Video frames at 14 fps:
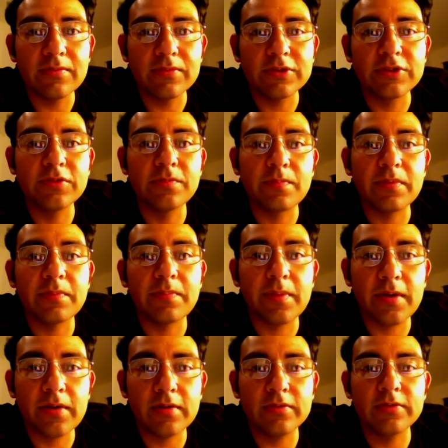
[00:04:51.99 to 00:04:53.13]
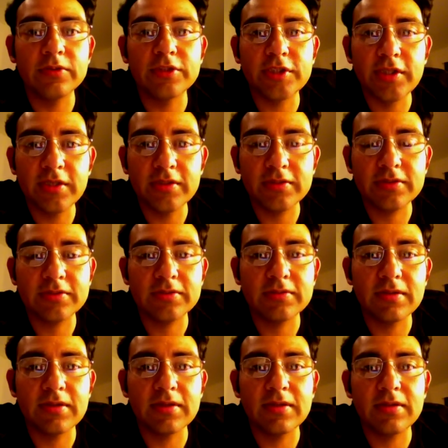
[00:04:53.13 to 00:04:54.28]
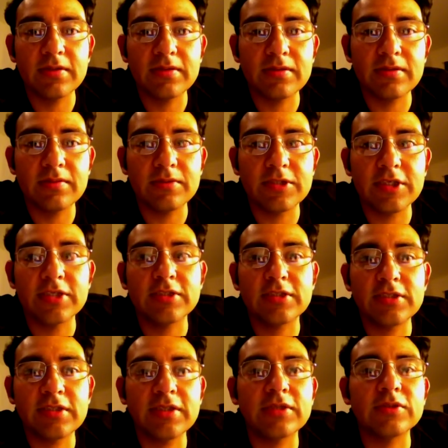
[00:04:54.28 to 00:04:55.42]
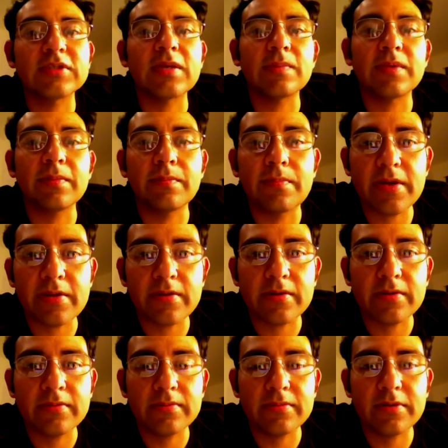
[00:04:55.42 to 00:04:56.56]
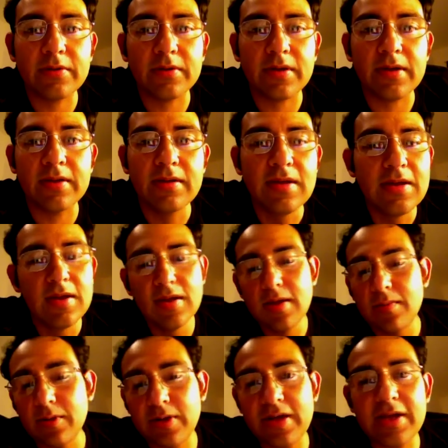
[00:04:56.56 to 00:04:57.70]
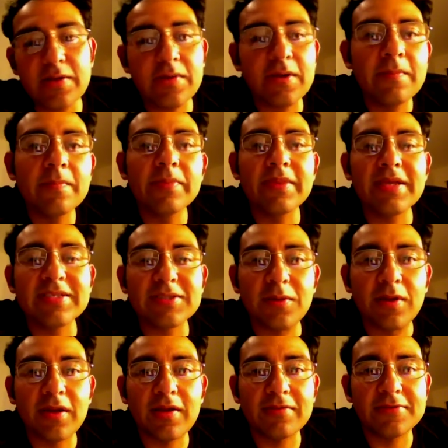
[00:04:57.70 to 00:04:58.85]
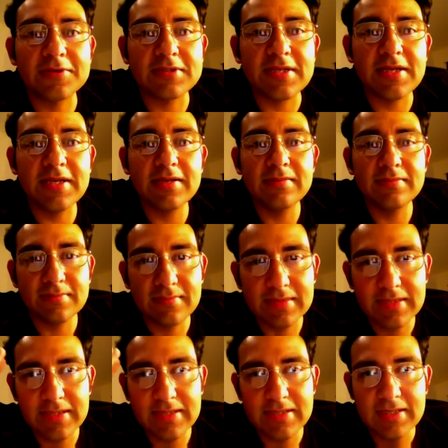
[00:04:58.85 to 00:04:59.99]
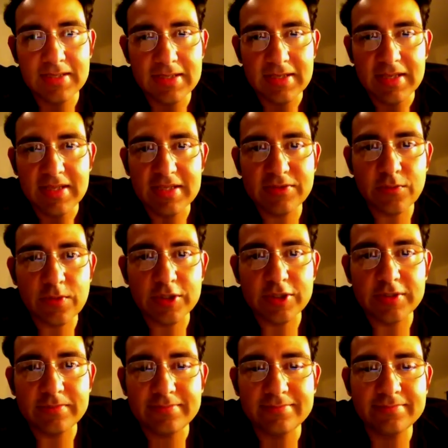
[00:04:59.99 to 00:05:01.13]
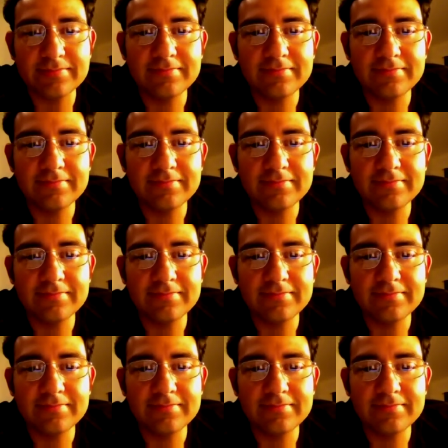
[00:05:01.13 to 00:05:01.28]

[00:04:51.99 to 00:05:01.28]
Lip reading: We should prepare to change and change into something better. Okay. Well, anyway, that's all I have to say. Thanks for watching.